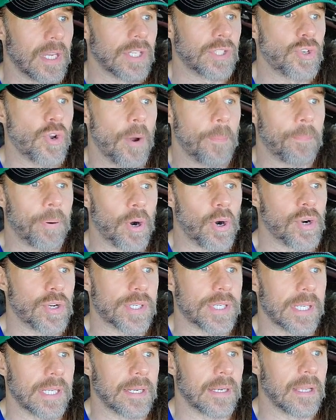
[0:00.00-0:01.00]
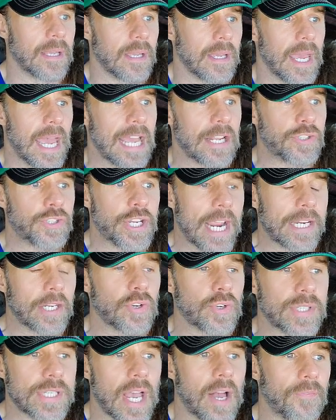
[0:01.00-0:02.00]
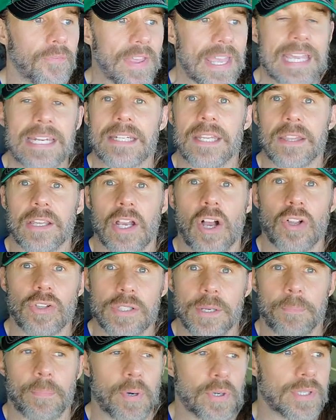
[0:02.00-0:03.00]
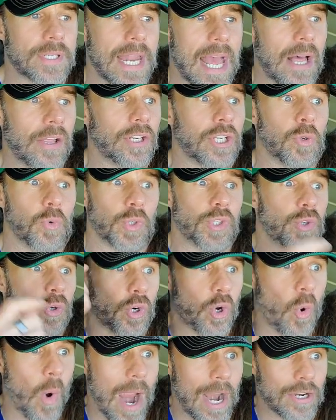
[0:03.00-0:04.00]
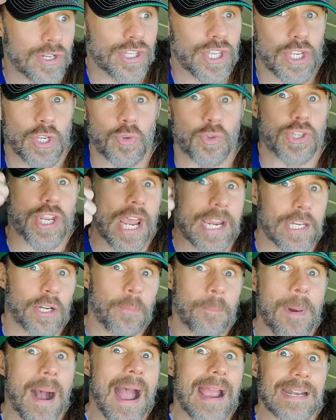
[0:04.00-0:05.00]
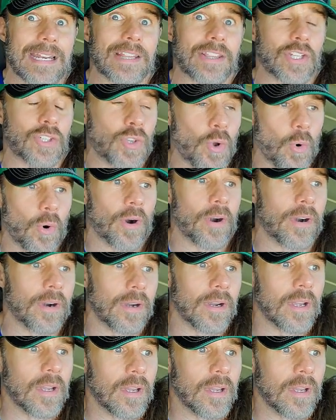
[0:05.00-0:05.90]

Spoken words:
to a person and check yourself into the cult of personality, which requires that you check your mind at the door,